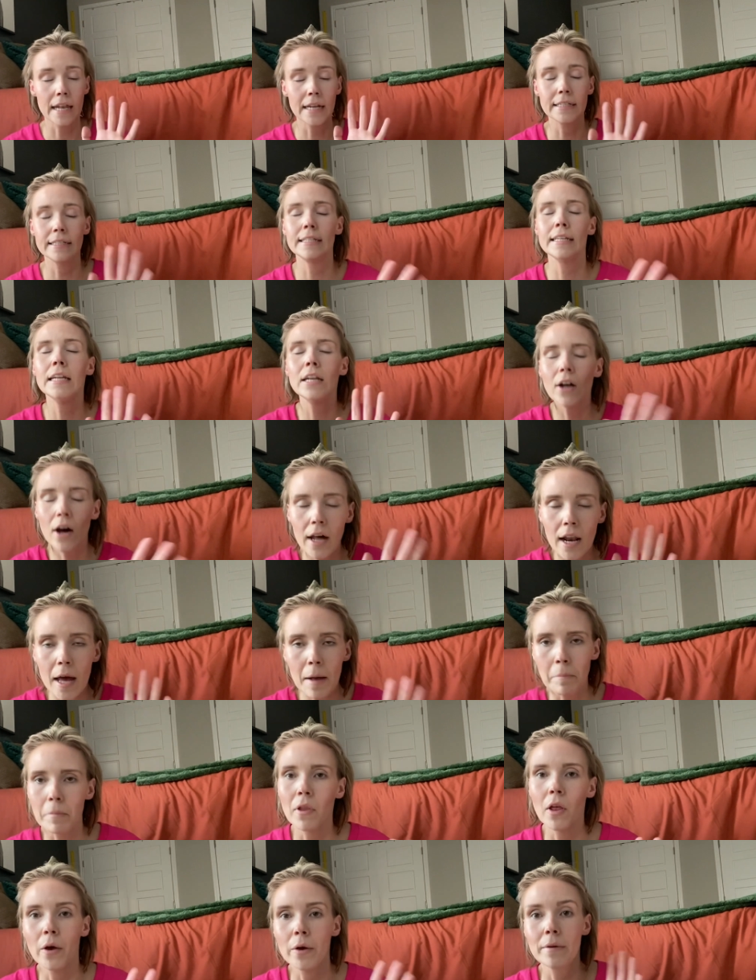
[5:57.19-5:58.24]
it did not
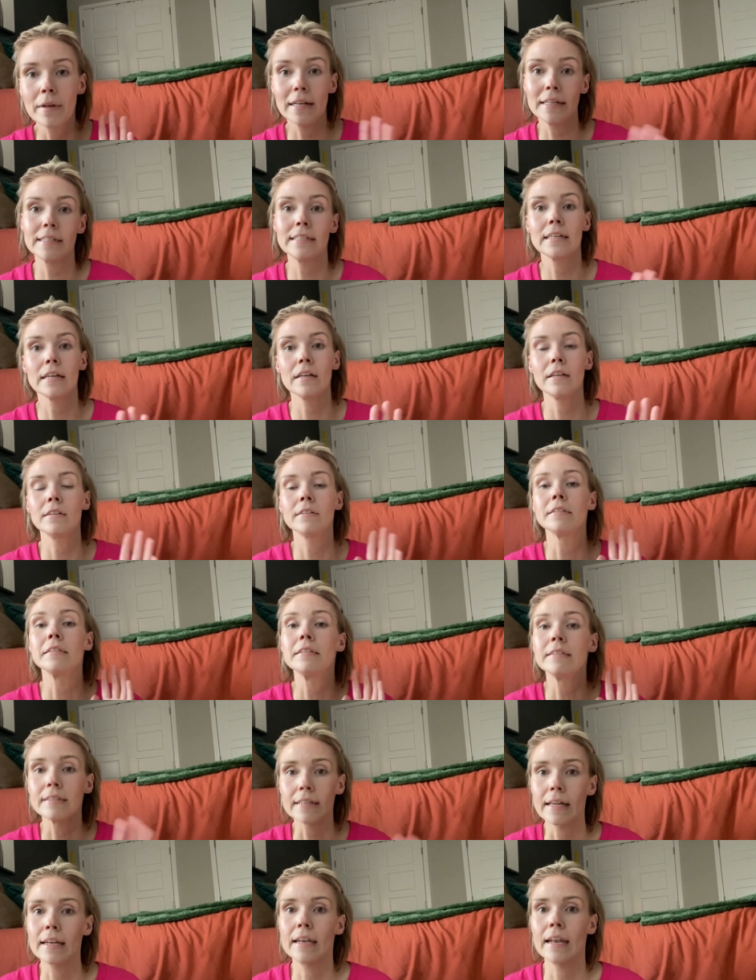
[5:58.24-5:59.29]
upload until
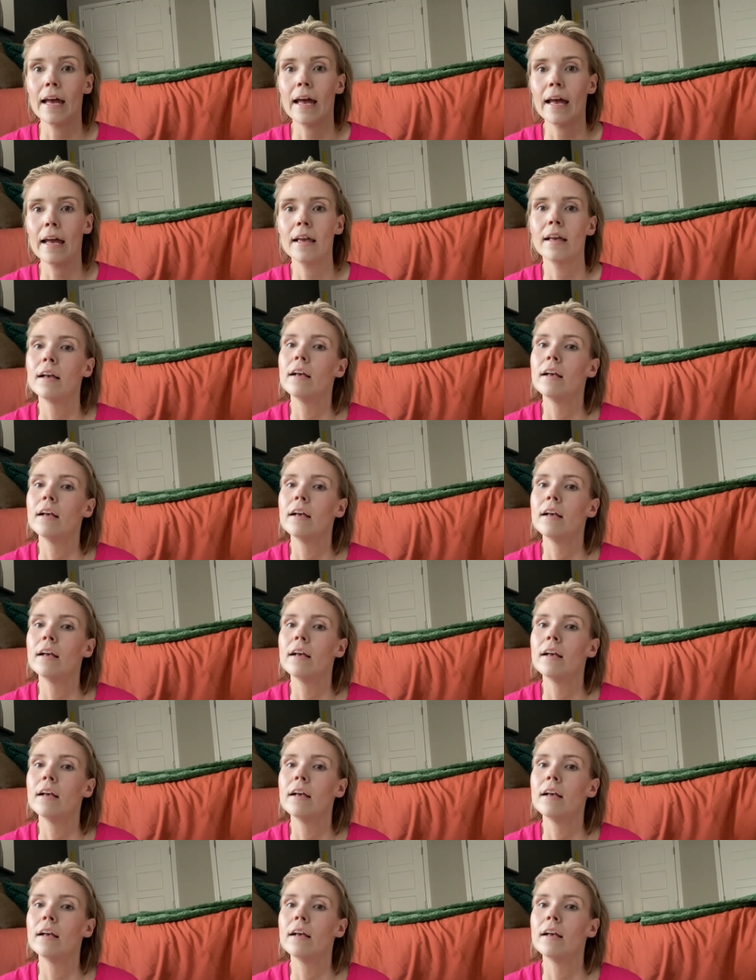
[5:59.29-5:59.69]
Sunday.